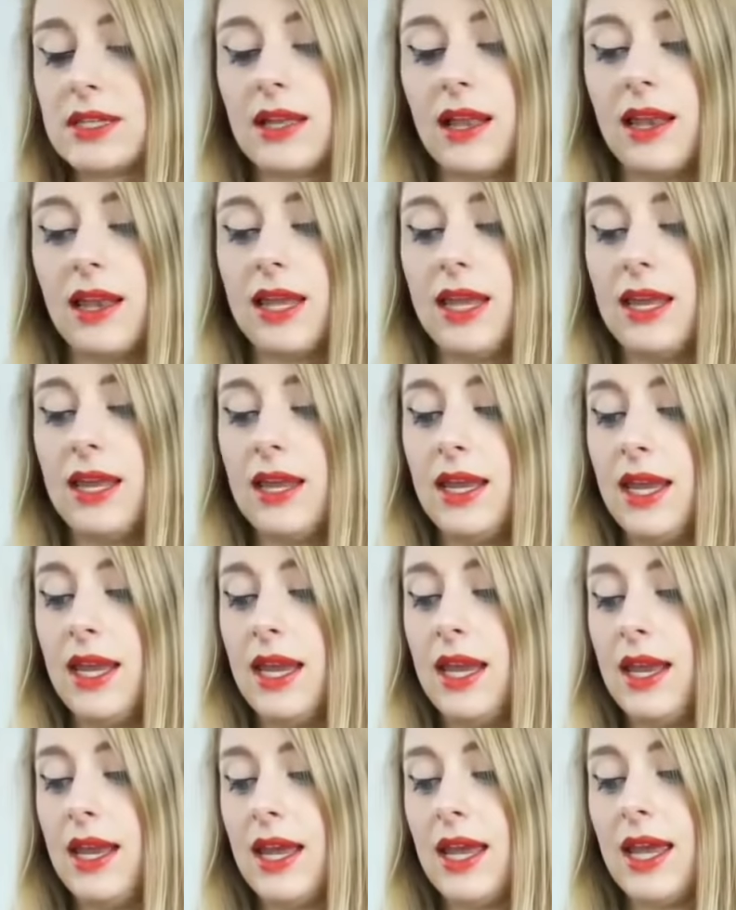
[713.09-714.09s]
clean
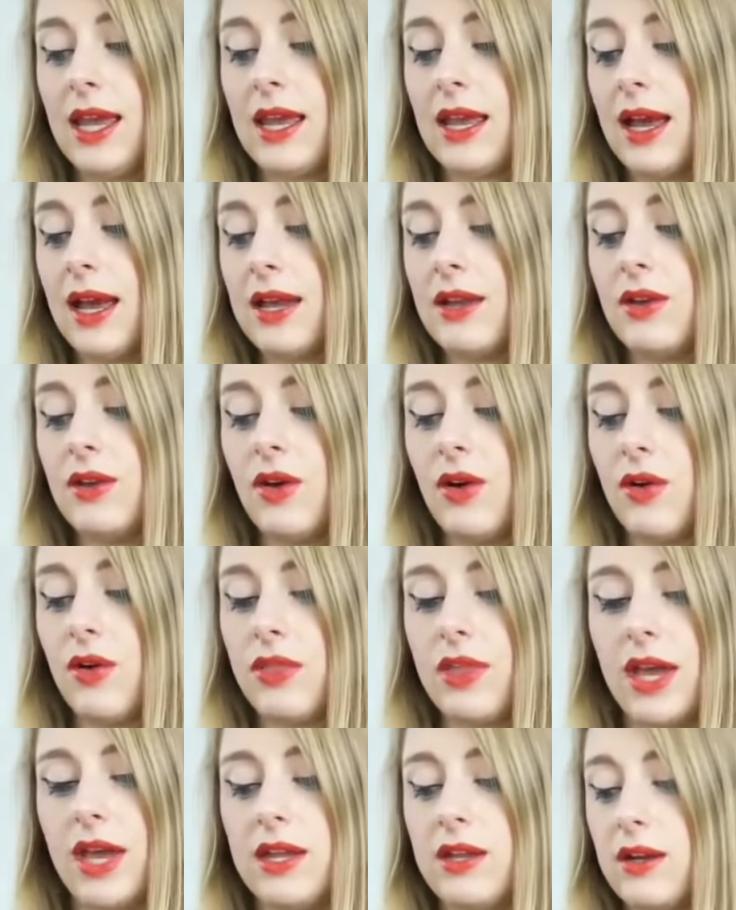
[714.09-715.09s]
eating, I know
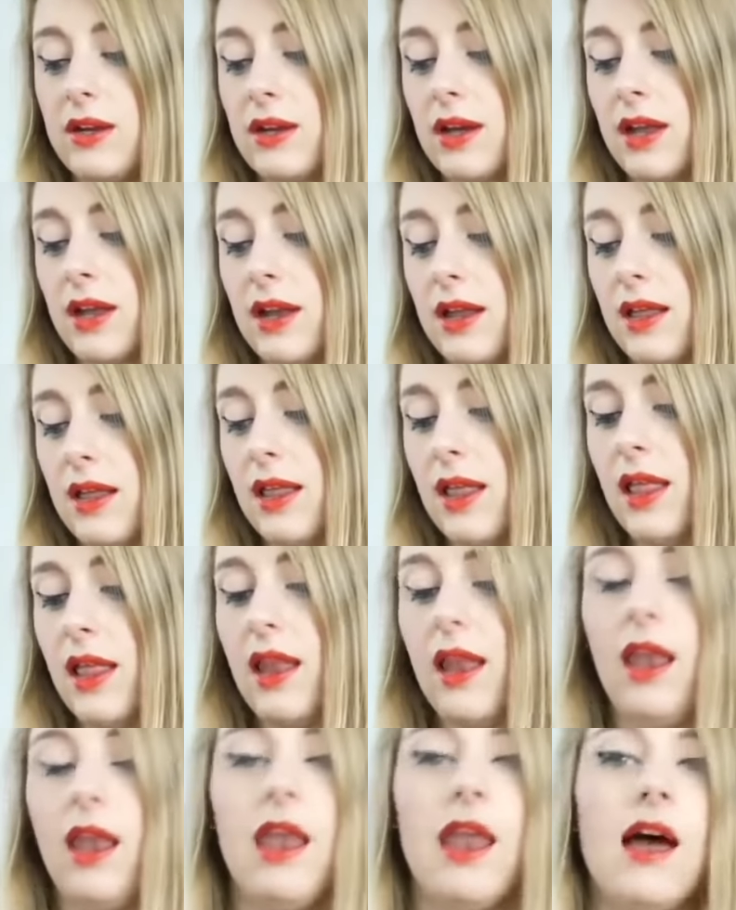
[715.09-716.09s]
that you're gonna
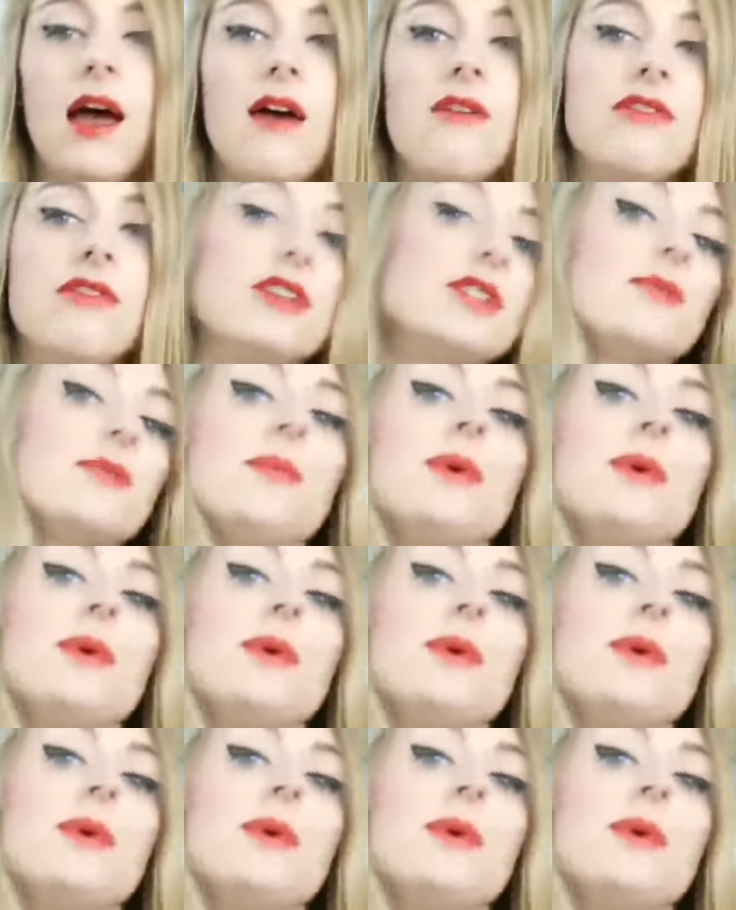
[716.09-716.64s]
love this